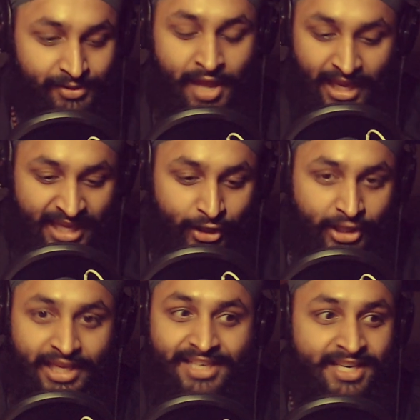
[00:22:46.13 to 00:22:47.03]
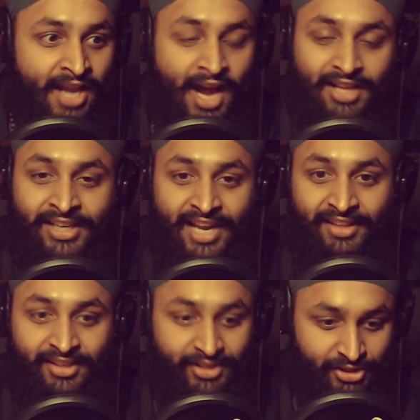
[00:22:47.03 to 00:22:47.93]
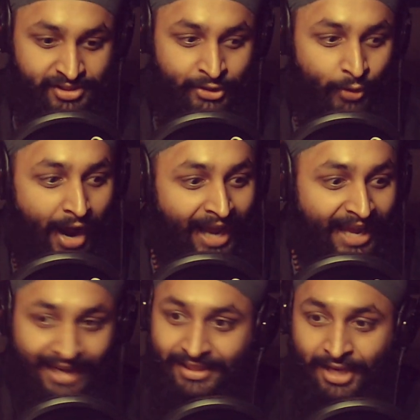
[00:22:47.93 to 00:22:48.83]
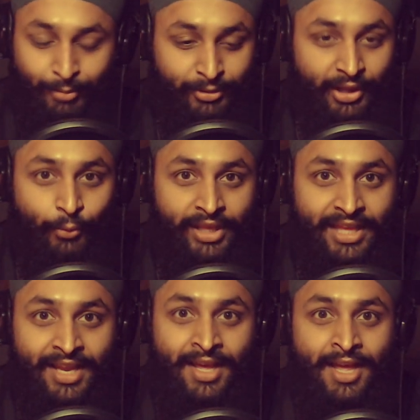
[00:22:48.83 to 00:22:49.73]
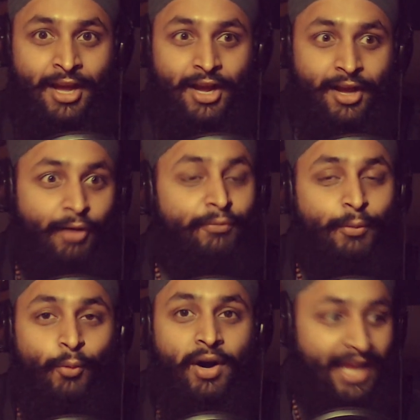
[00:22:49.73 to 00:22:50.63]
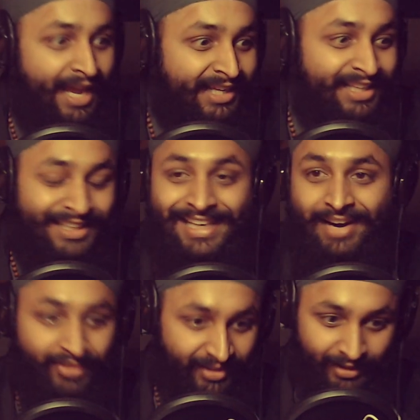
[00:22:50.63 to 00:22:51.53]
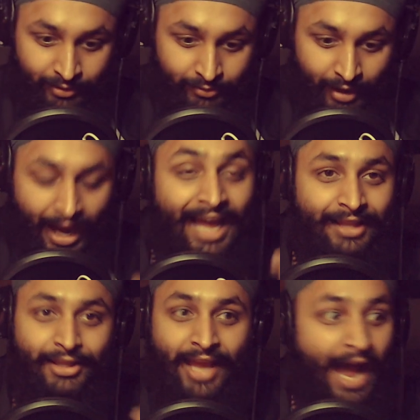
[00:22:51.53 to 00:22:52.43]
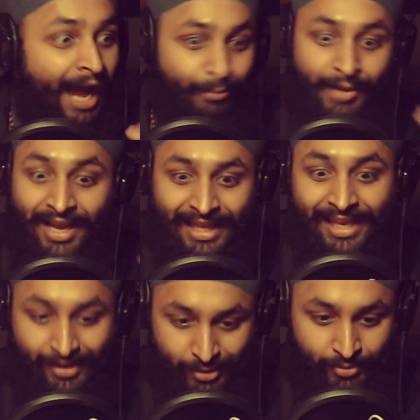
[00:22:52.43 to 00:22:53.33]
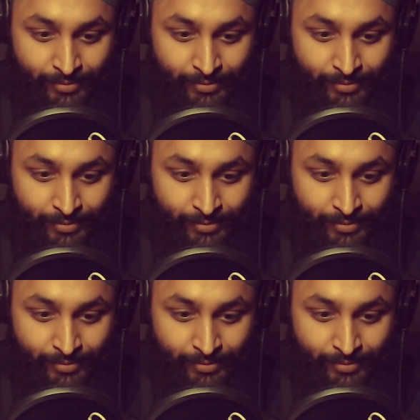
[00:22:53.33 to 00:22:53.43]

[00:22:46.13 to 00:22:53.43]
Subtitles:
He did not clean any of the dishes, Andrew. I had to come to that weekend, come from work and clean everything. I'm not kidding you.